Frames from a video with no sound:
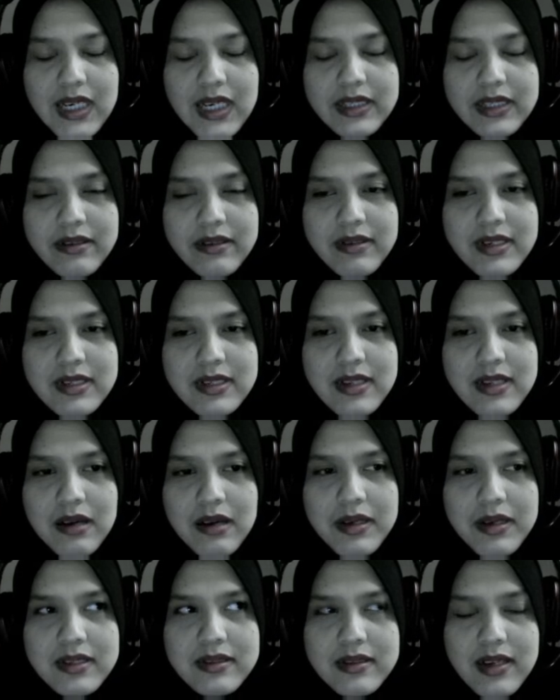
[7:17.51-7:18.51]
And the
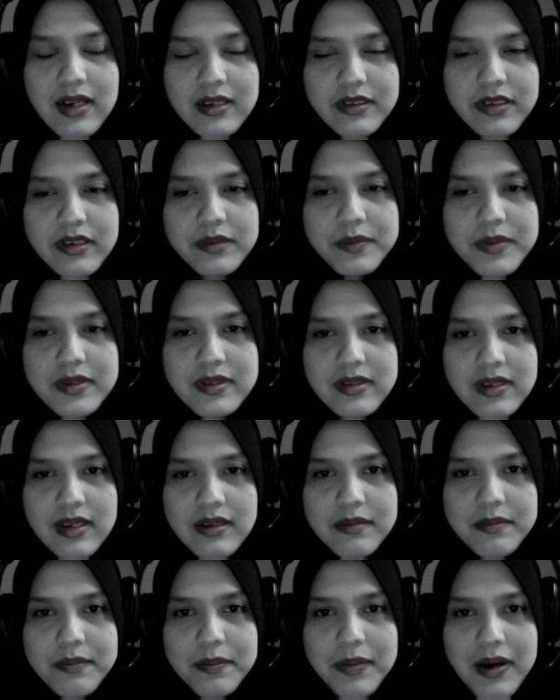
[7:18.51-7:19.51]
result is
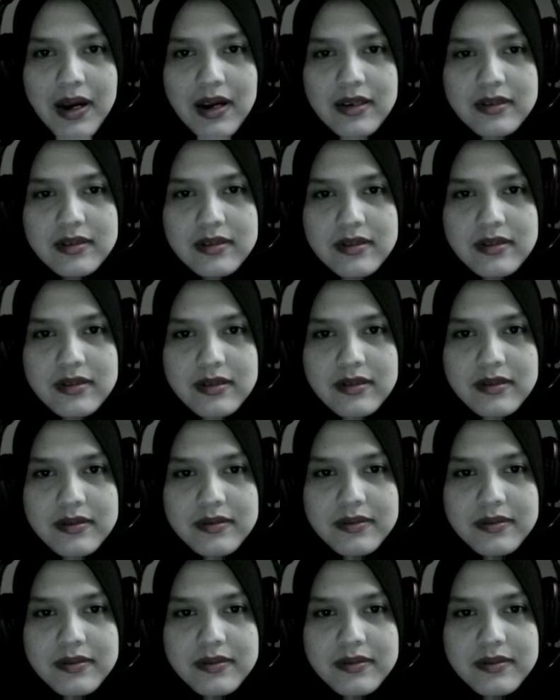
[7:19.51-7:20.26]
100% pass.